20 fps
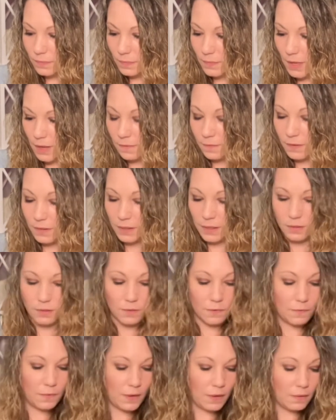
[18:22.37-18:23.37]
I feel like they're
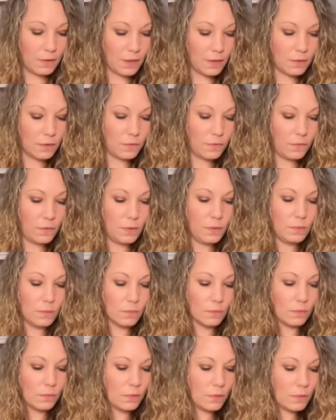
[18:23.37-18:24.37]
very
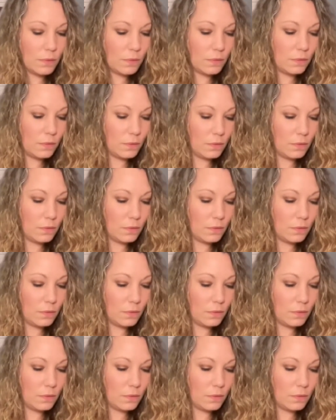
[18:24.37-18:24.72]
confused.